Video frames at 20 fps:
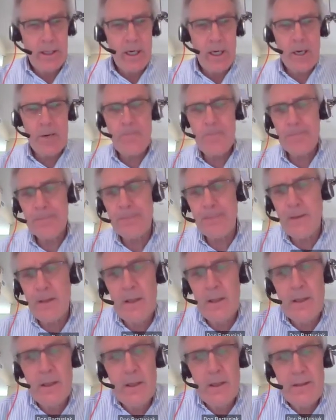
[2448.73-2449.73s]
Um,
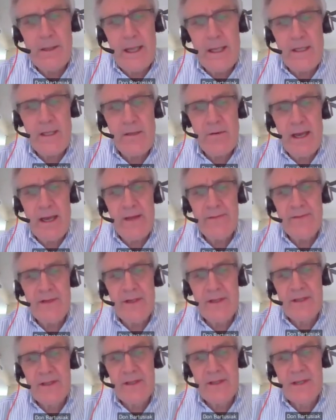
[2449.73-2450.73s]
then you have
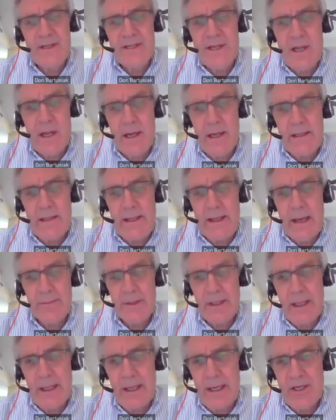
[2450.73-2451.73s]
to design the
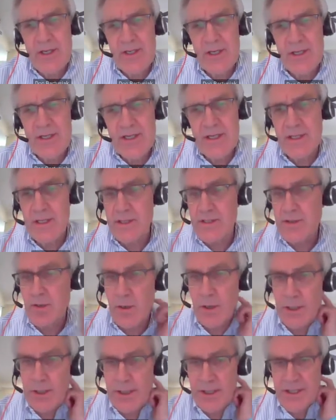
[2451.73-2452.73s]
applications in the
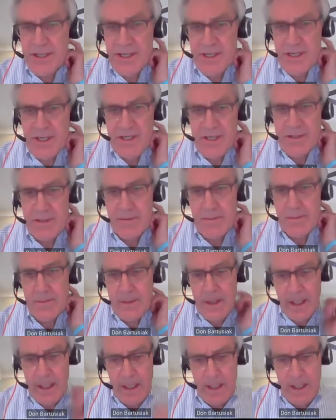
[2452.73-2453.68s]
target system.